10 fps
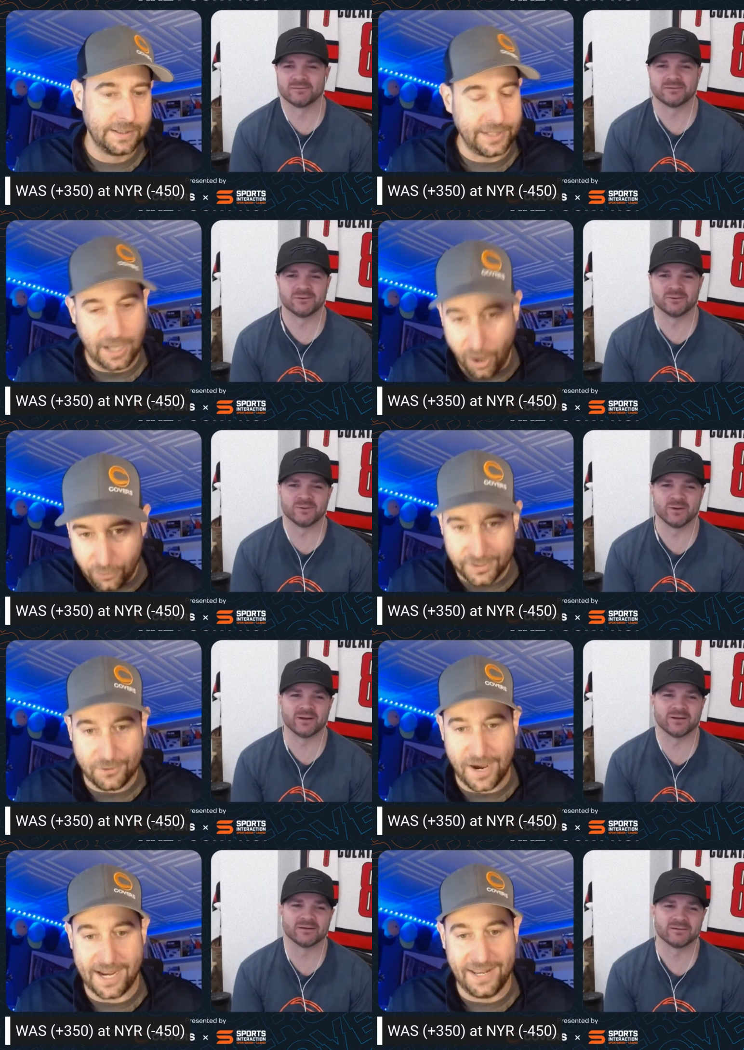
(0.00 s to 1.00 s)
Speaker 1: the only, only
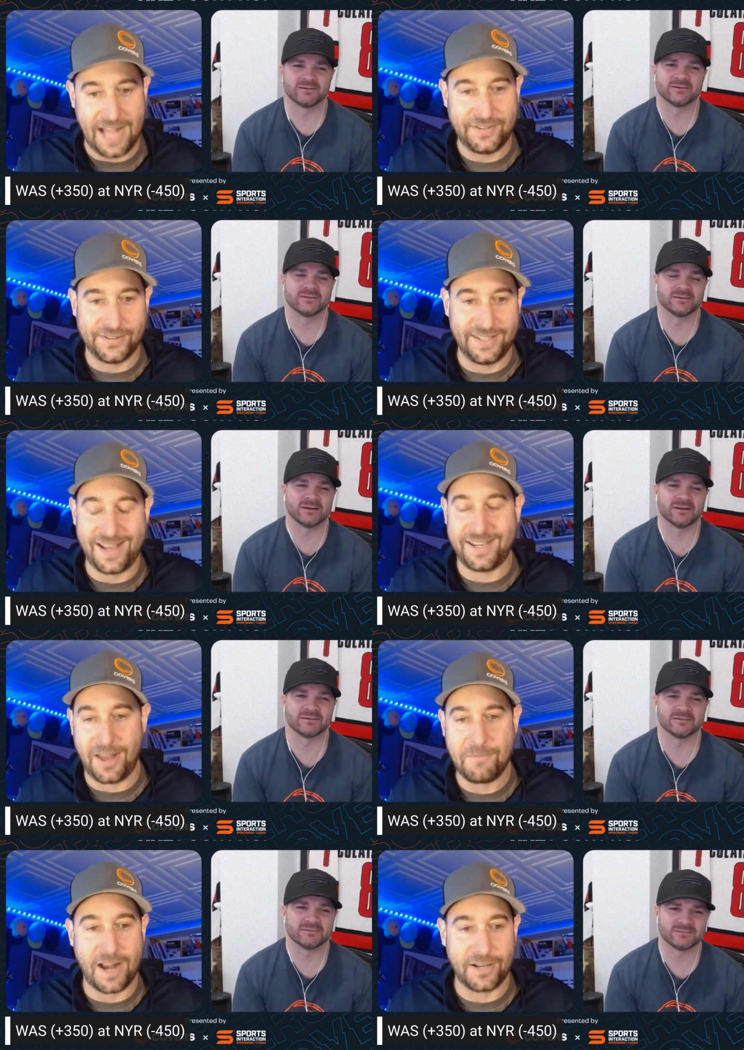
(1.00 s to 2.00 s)
way. way. And that's like yeah.
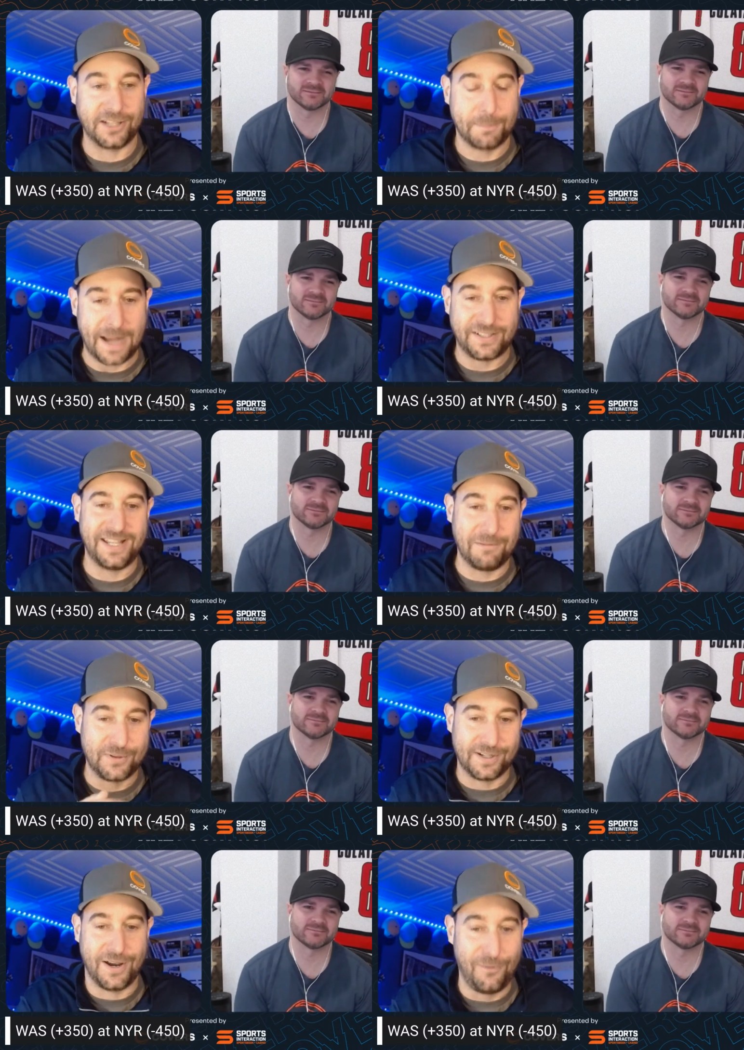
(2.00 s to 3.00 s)
I'm not expecting them
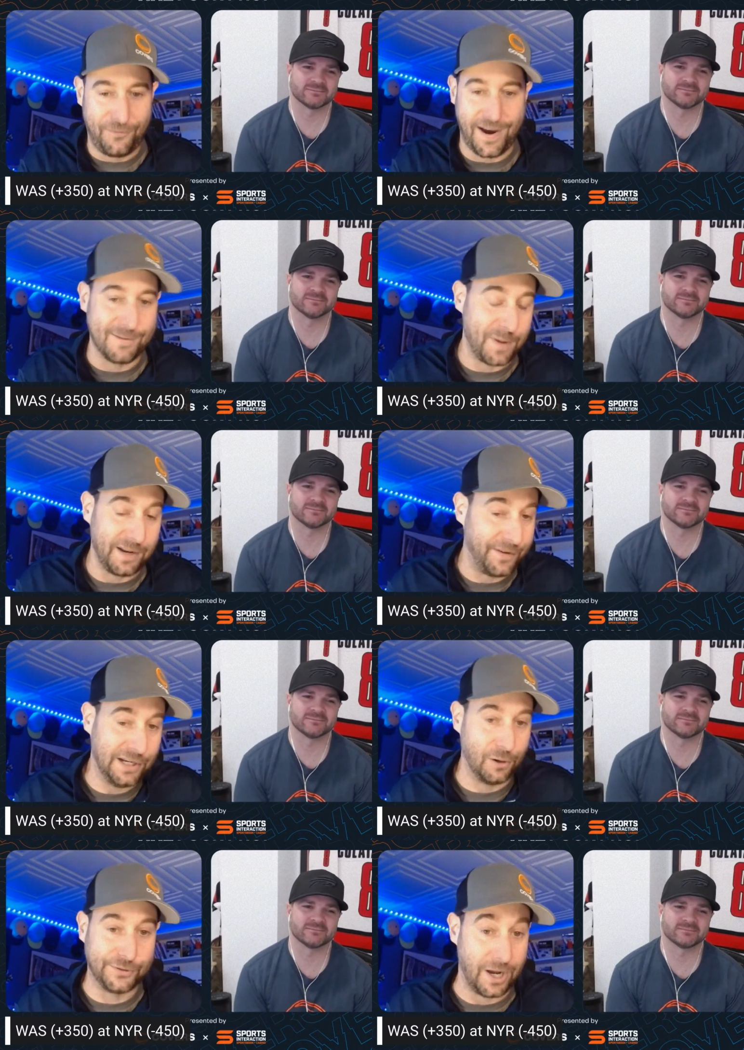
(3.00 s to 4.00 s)
to go far, but if he
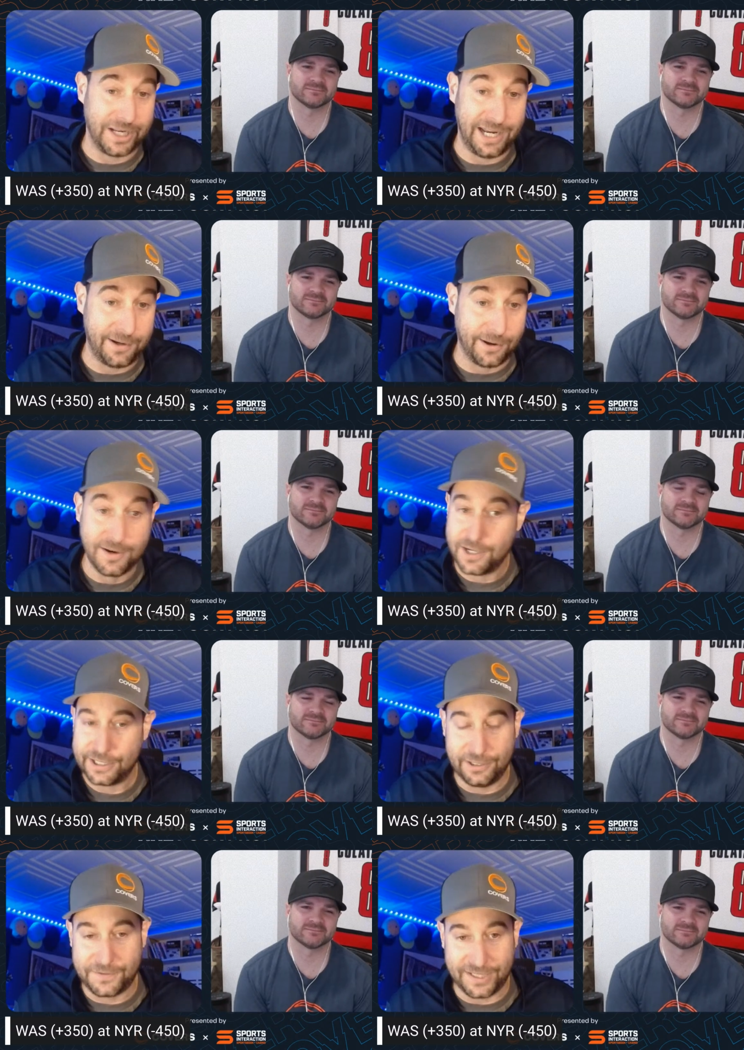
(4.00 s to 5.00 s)
goes on a heater,
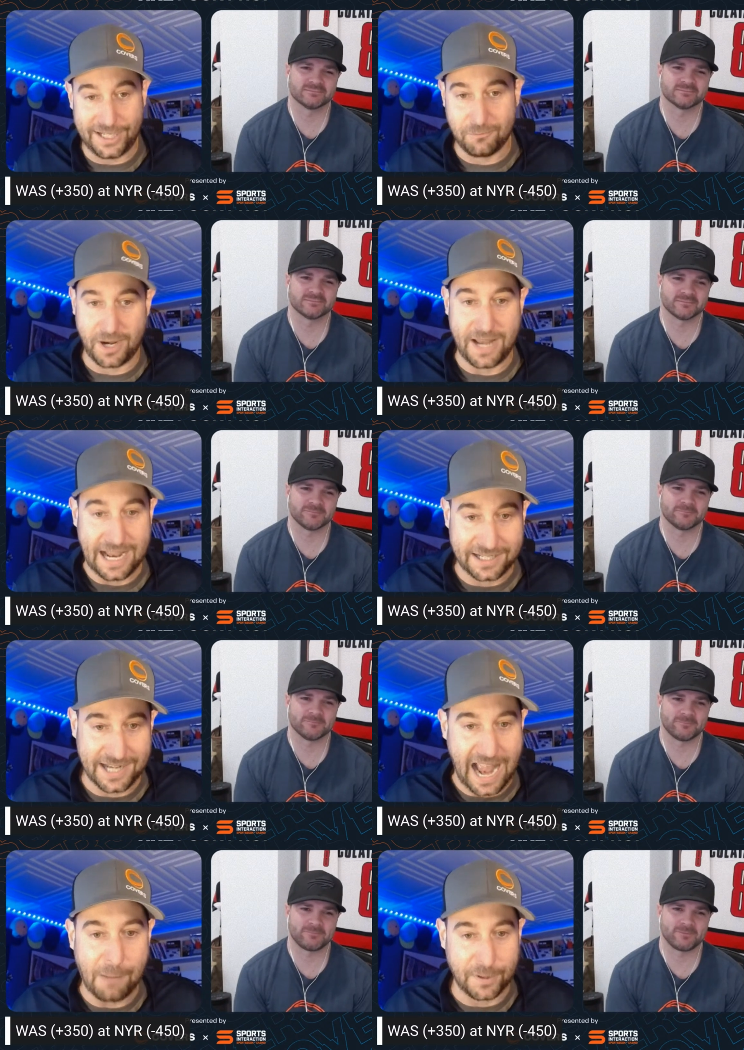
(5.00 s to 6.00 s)
you've seen what can
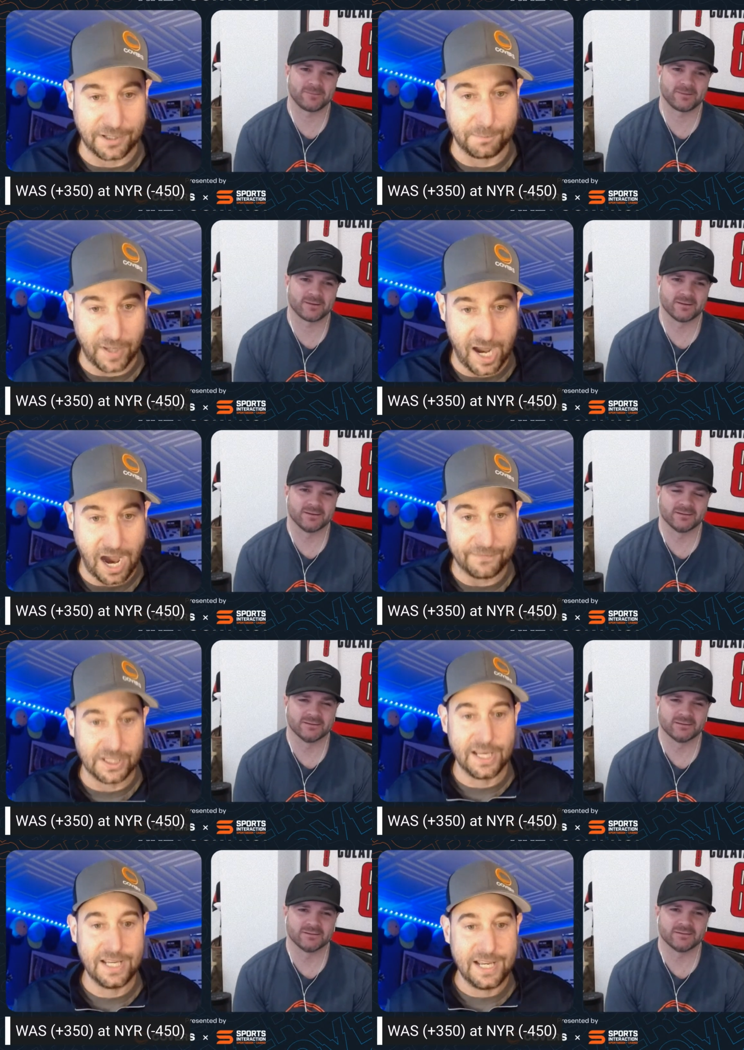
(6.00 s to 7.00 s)
happen in the playoffs.
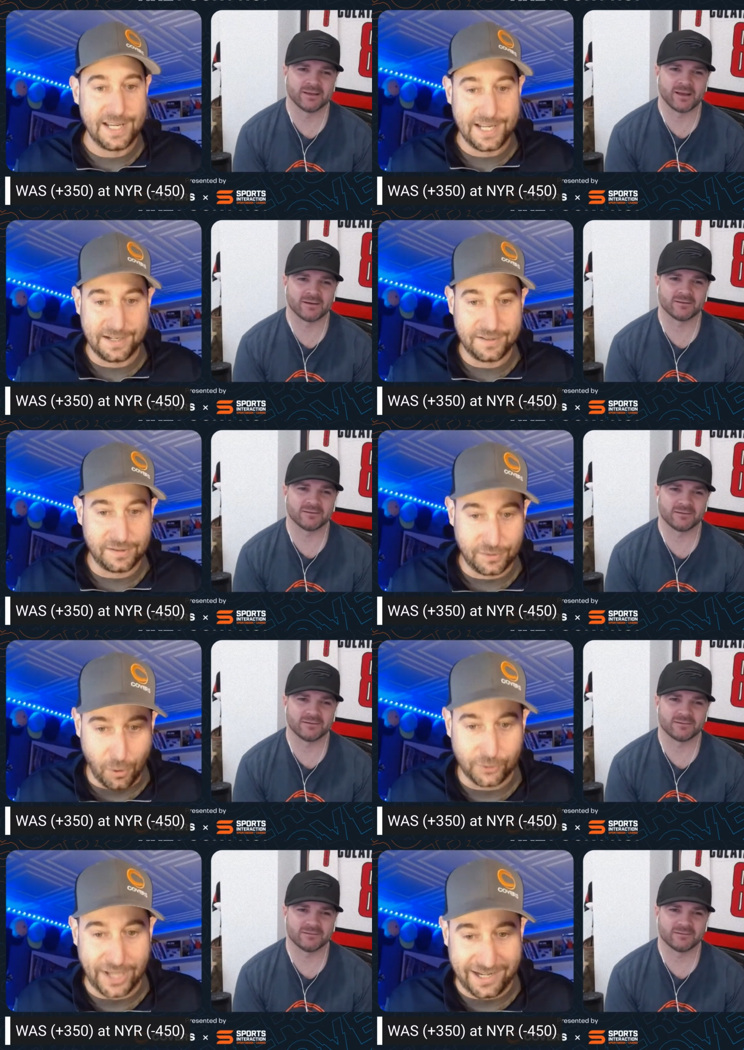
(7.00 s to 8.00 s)
Yeah.
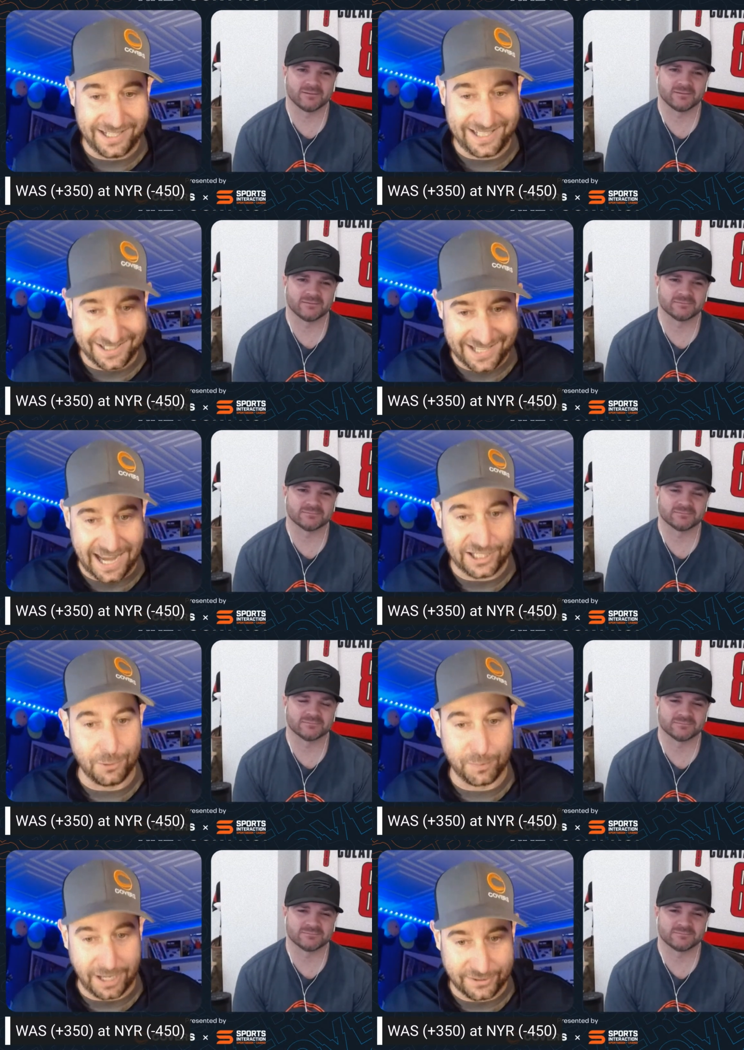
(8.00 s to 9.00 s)
Goaltending can take
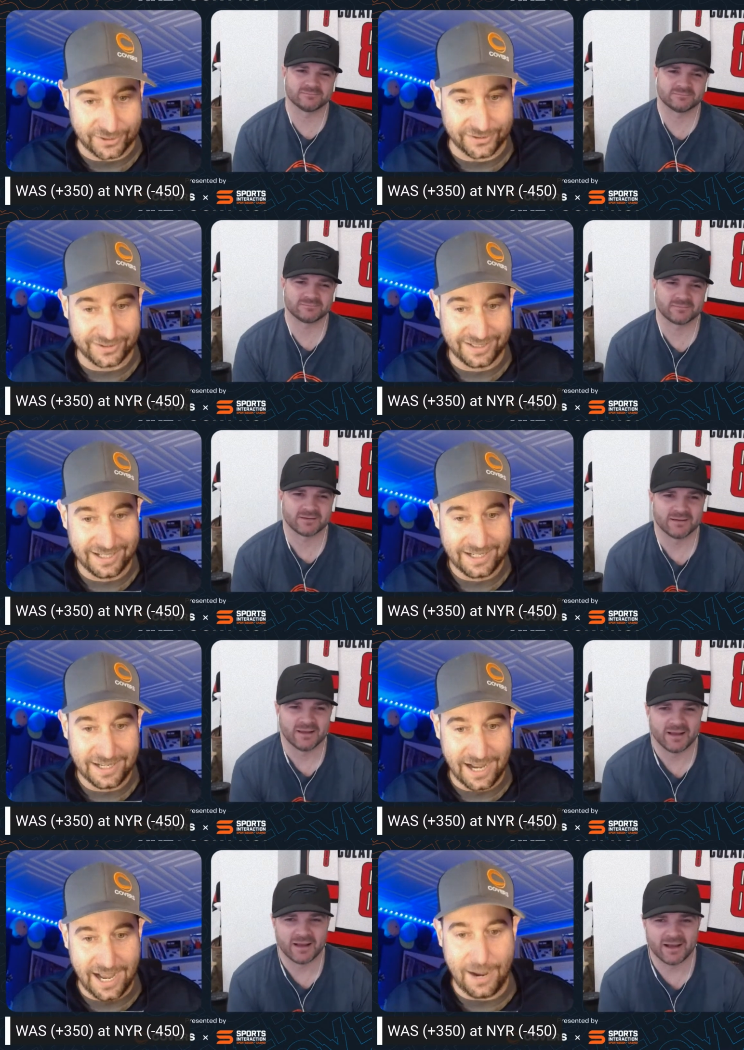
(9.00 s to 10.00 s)
you places.
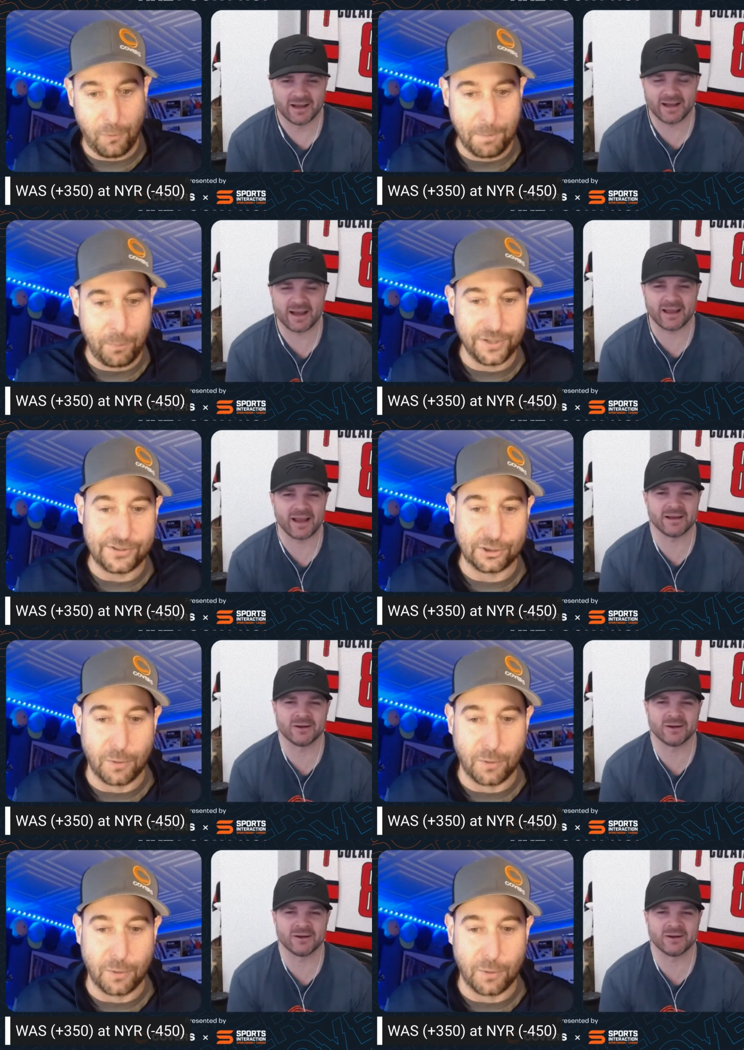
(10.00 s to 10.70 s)
Uh, one point six